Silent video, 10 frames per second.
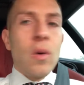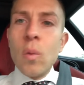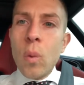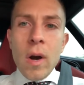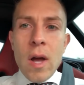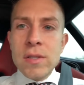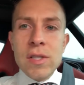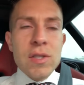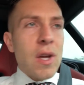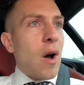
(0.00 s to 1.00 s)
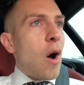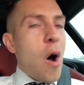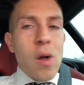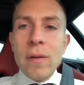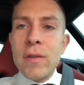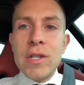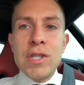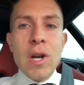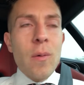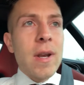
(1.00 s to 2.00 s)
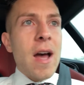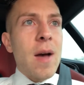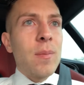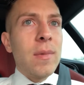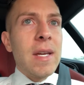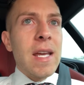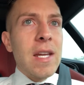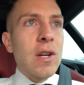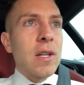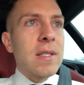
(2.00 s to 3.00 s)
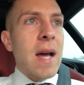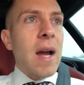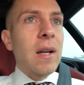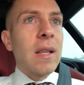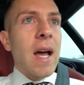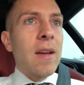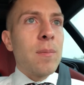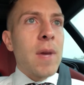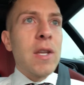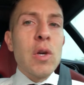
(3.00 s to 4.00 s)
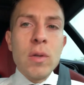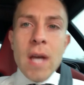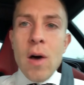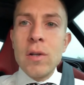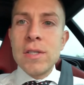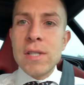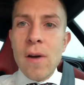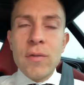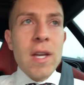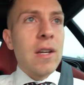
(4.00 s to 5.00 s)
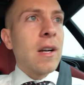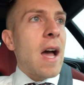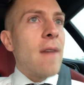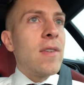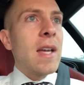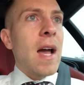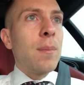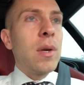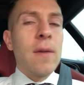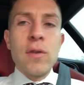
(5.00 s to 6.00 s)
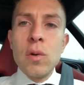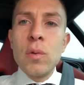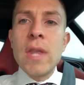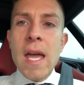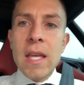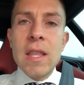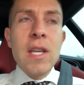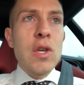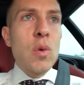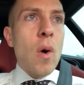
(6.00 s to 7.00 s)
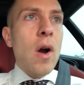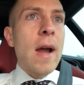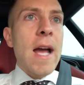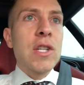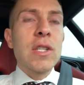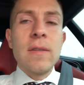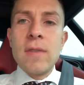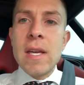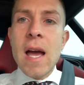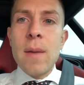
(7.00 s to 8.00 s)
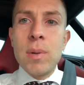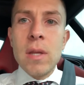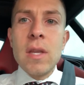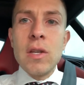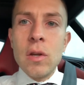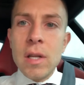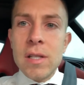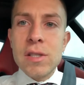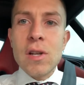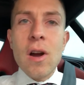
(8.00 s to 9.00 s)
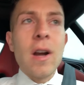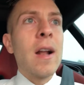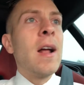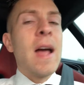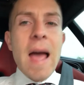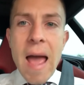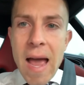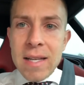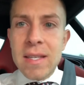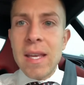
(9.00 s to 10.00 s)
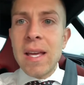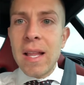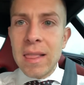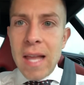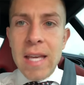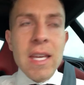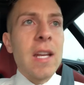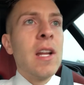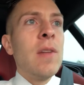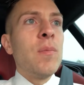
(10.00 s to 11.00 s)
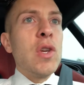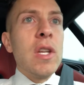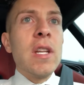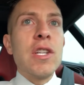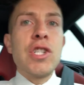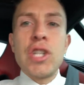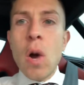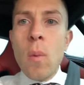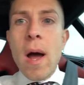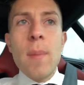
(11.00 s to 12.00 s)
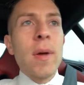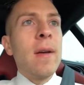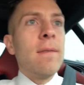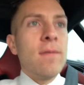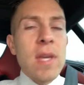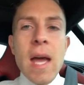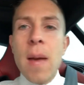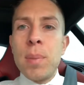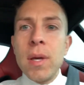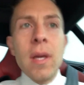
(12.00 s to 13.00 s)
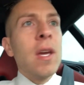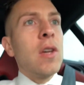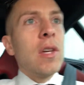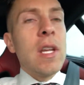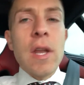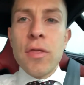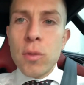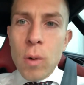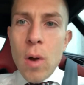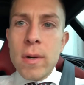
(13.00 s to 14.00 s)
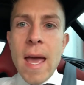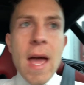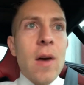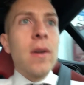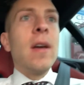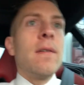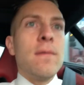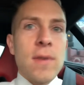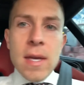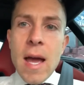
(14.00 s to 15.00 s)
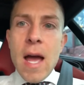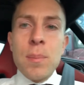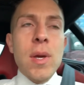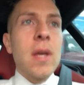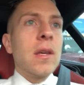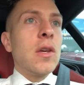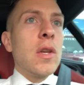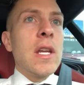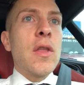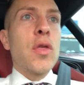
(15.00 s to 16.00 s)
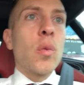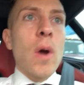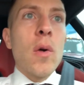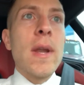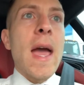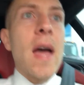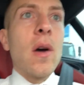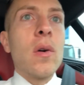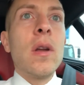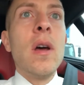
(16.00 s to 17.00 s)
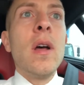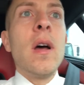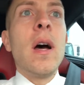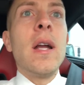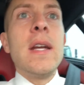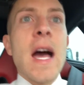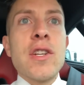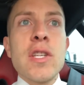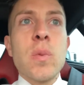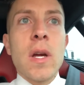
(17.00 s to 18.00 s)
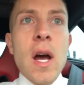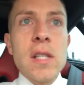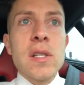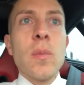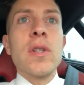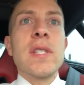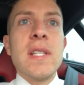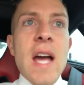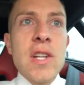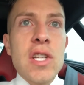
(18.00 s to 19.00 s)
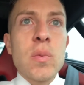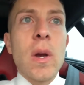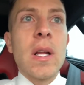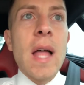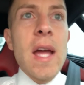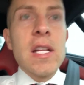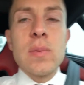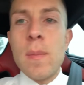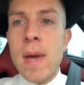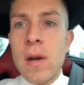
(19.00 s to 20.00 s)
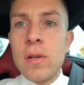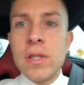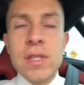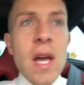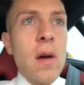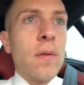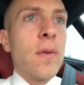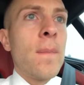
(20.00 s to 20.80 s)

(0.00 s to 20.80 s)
where else is all of this showing up in your entire life, man. You telling yourself that you're not VIP. If you think that you are actually VIP, then you need to start acting like it. You need to show up VIP. You need to throw down VIP. You need to throw down not just with customers and not just with clients, but man, on yourself.